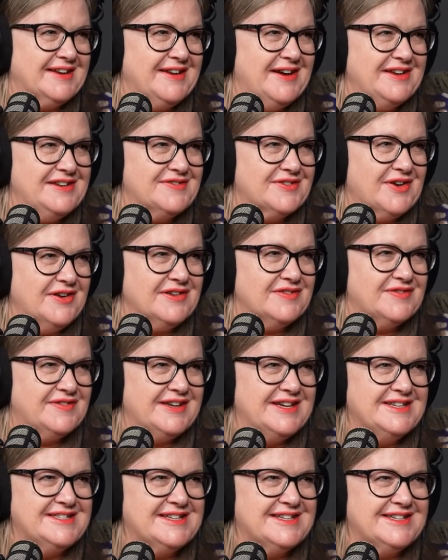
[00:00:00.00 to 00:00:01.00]
you know you've got your
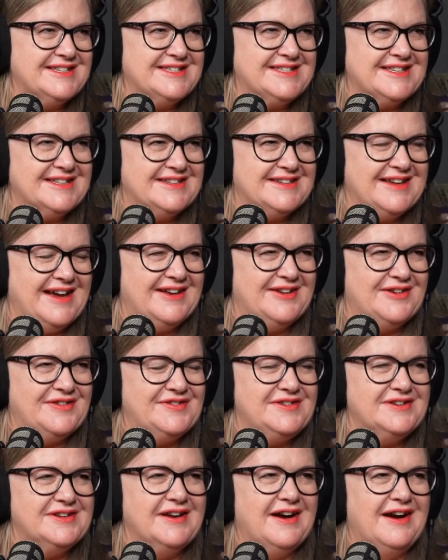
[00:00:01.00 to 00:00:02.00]
visas, yeah. and, and,
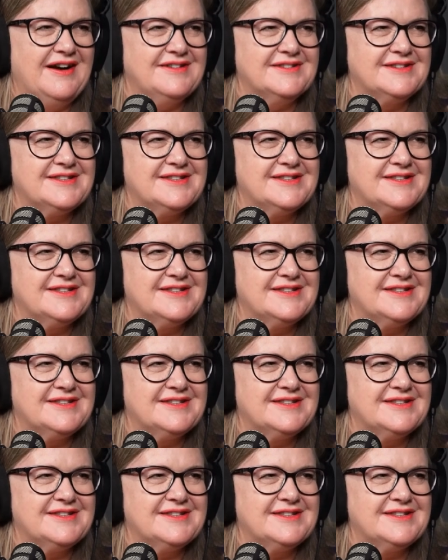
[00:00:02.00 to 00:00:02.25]
off you go.